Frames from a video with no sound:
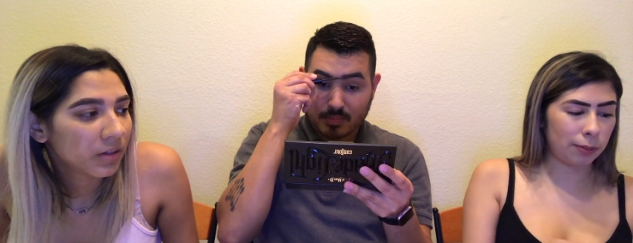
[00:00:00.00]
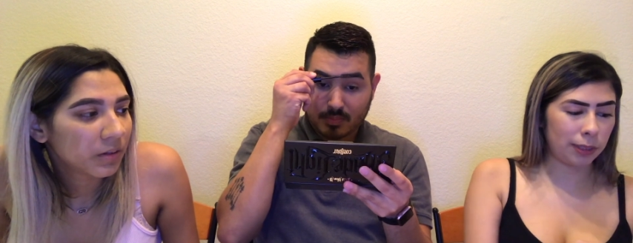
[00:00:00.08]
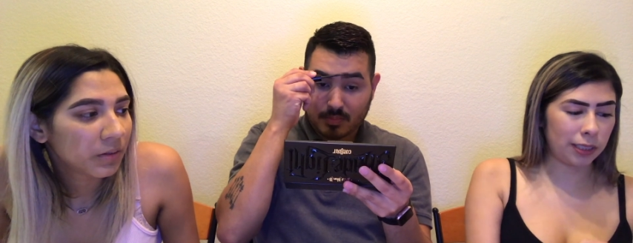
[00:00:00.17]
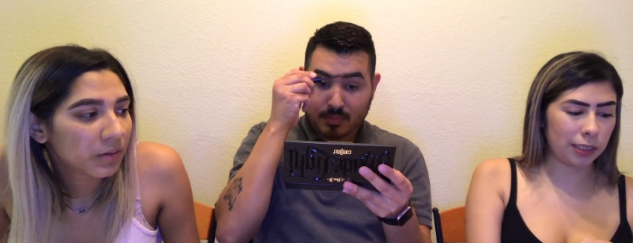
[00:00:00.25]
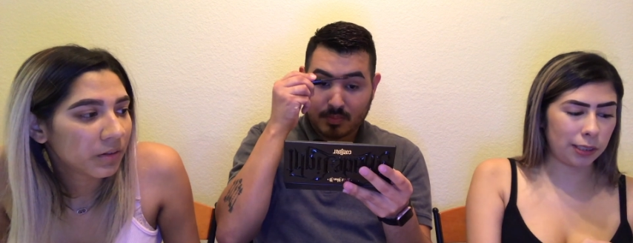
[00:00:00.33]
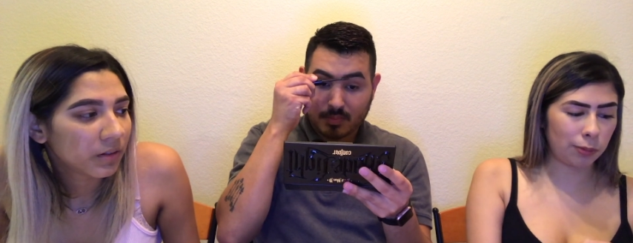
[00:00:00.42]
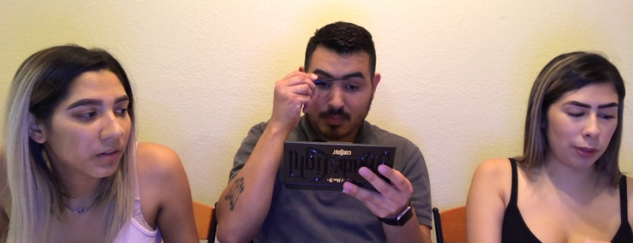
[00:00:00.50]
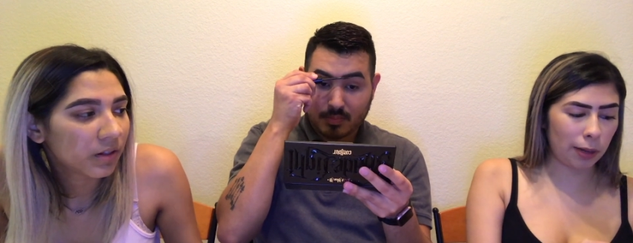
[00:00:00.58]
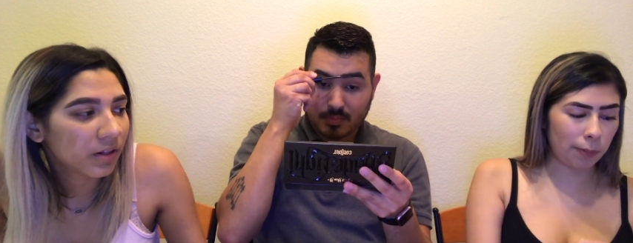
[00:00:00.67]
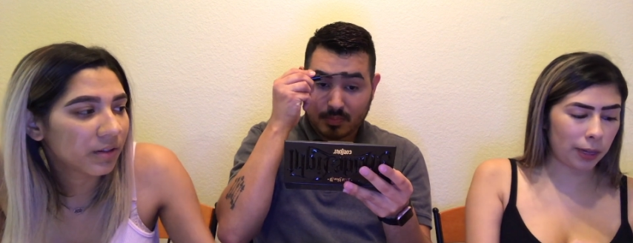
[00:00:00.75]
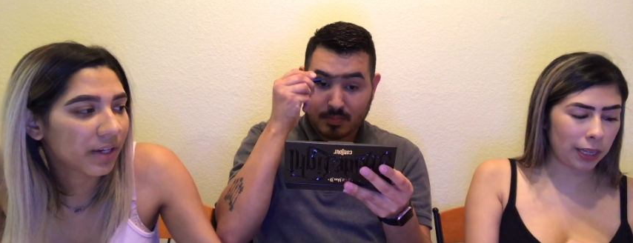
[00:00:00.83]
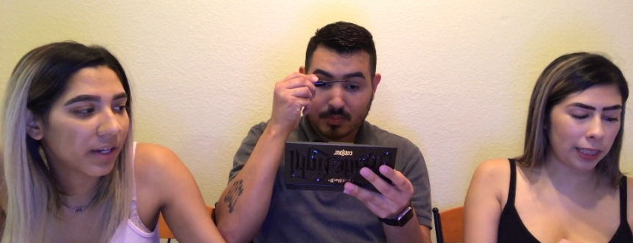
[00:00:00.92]
Speaker 1: messed this one up.
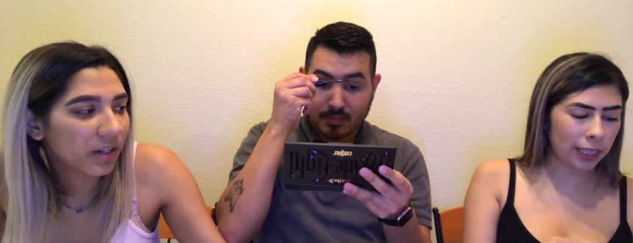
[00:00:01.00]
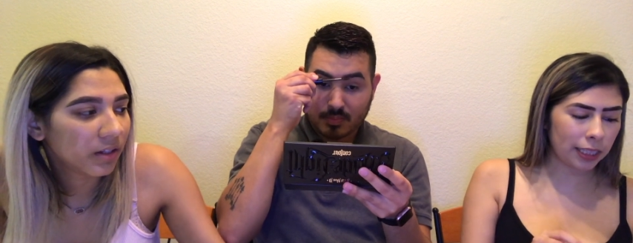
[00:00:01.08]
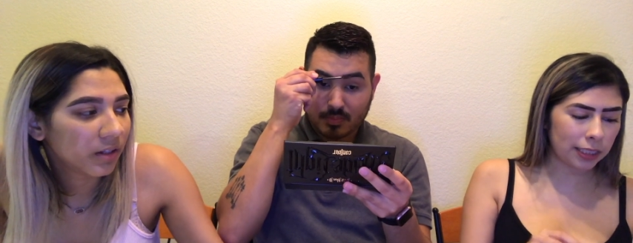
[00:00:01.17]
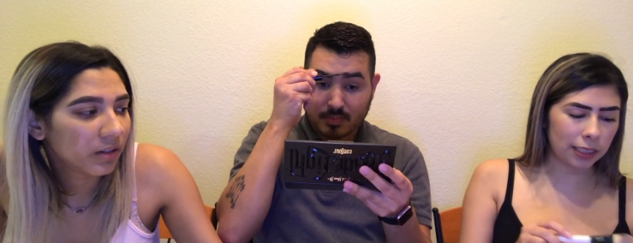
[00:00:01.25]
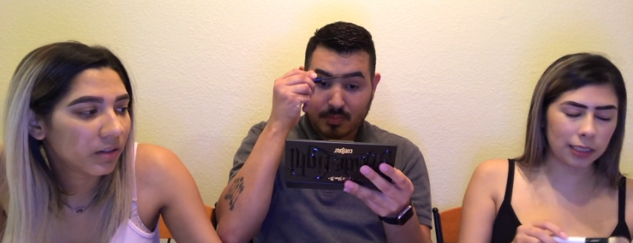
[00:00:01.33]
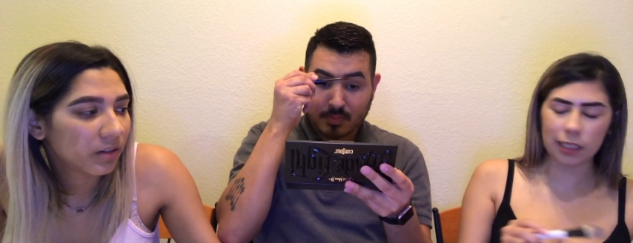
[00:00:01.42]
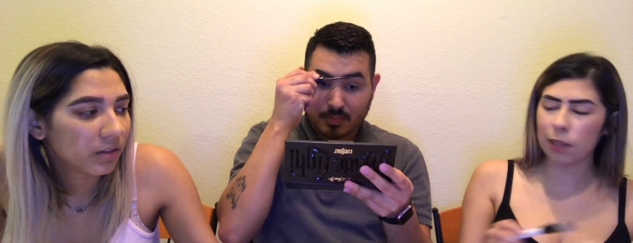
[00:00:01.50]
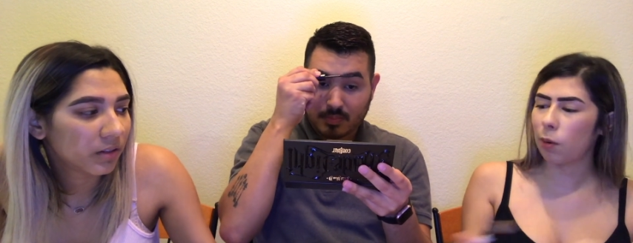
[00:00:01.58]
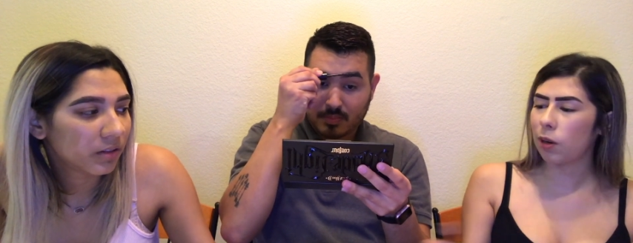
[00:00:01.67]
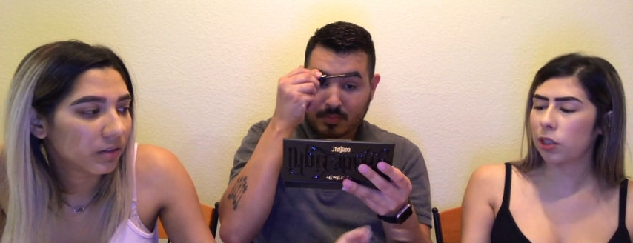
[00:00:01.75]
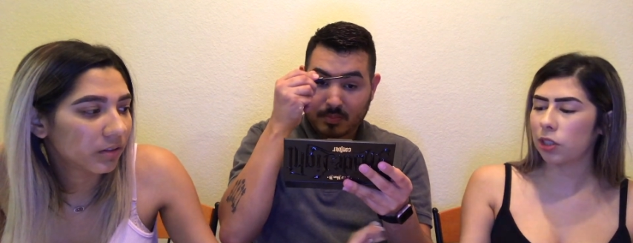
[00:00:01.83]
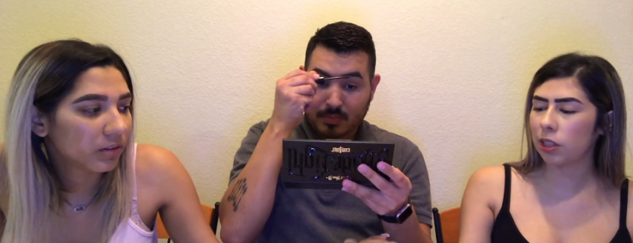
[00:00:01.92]
Okay. And I think it's because I
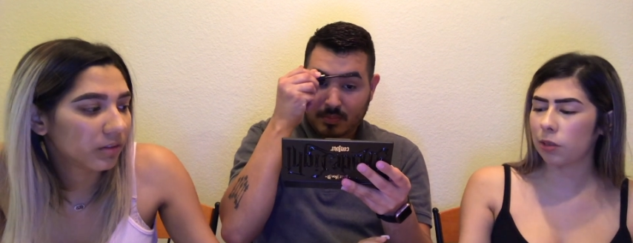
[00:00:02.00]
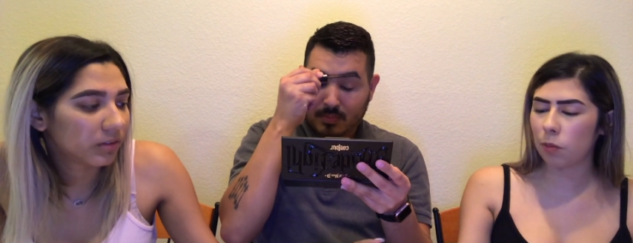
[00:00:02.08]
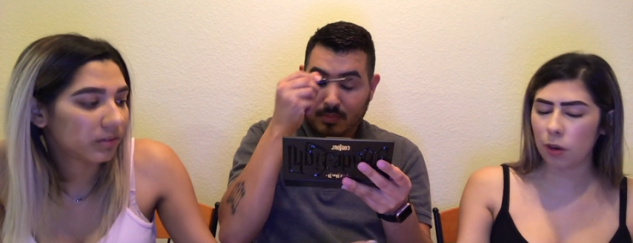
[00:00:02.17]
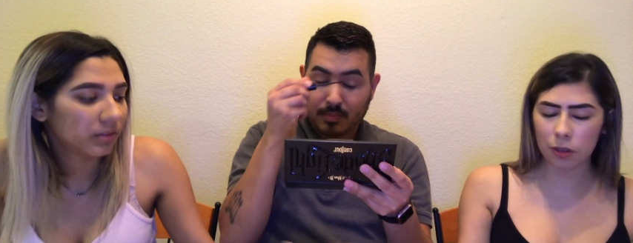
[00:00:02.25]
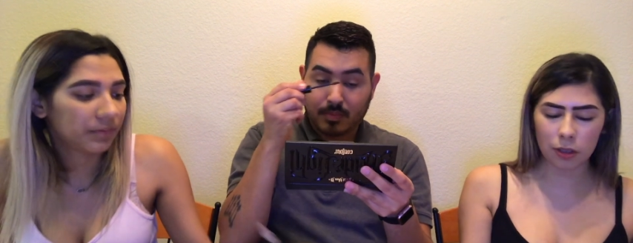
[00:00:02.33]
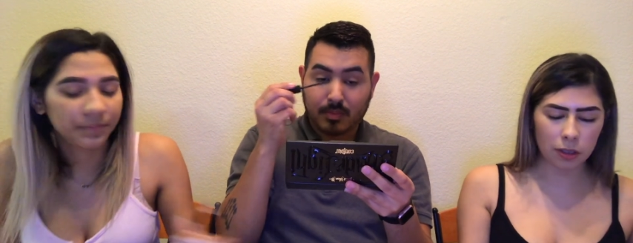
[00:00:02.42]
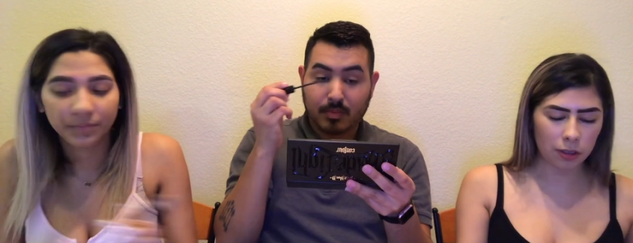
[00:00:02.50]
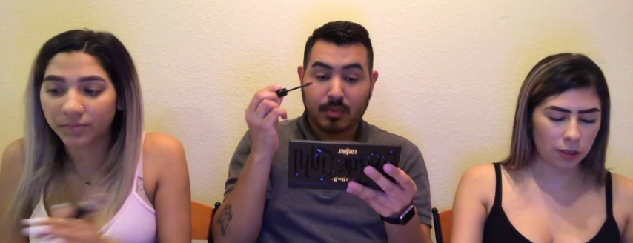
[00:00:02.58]
washed it in water.